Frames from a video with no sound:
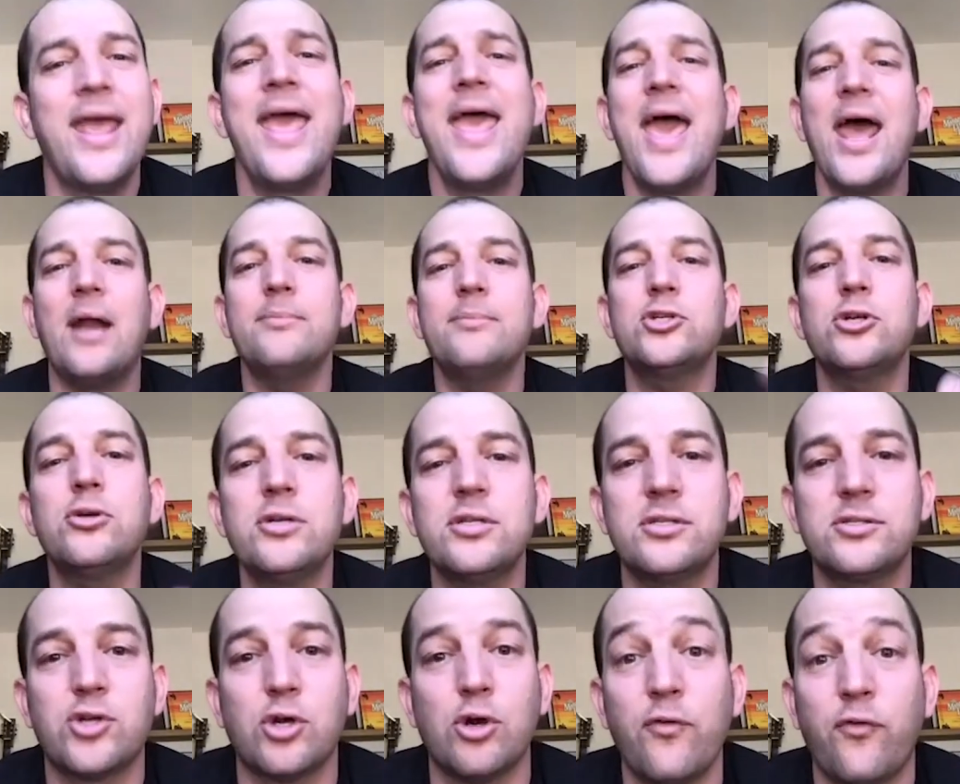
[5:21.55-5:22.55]
and I'm sure it's
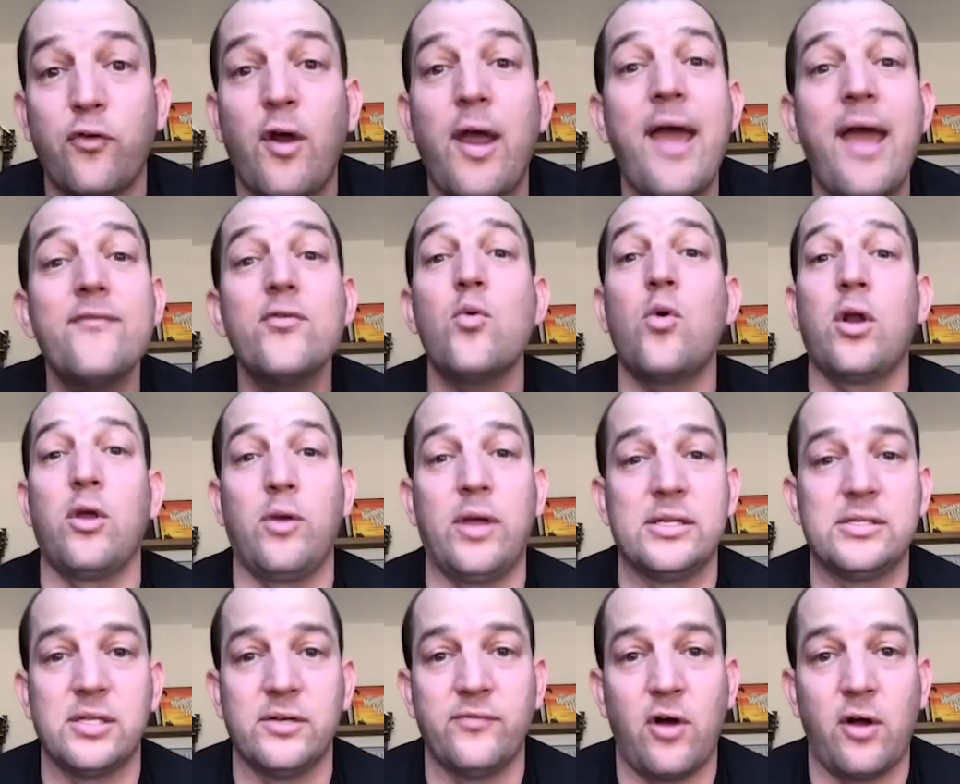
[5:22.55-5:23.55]
true for everyone who
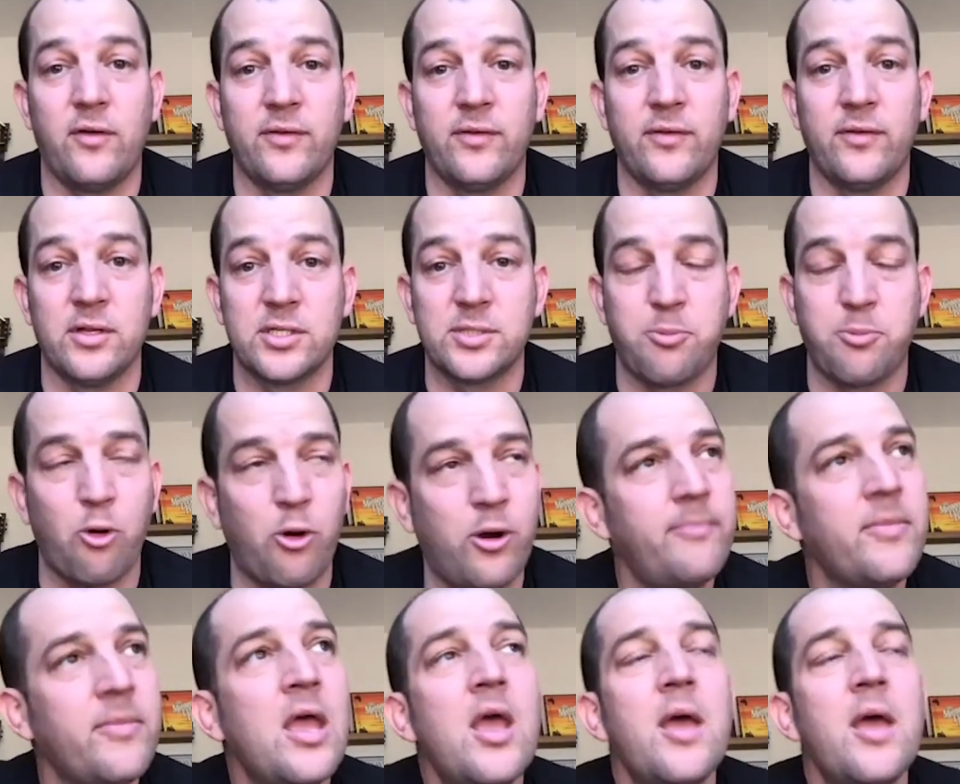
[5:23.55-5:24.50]
gets involved in the sport.